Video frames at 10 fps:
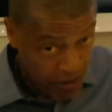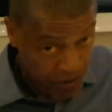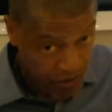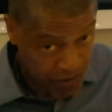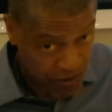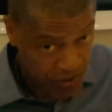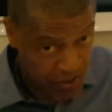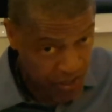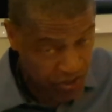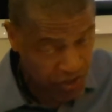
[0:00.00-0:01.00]
there's a
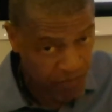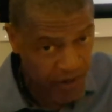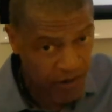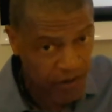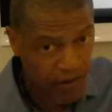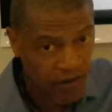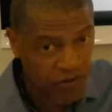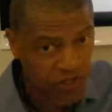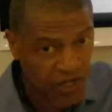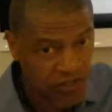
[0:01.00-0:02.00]
discussion
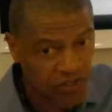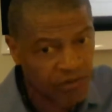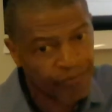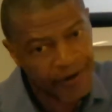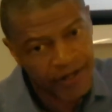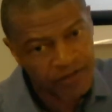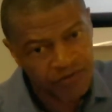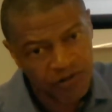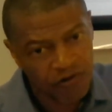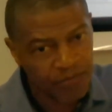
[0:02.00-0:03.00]
about changes in the brain as a
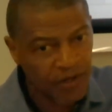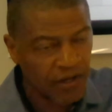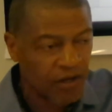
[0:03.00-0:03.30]
result of being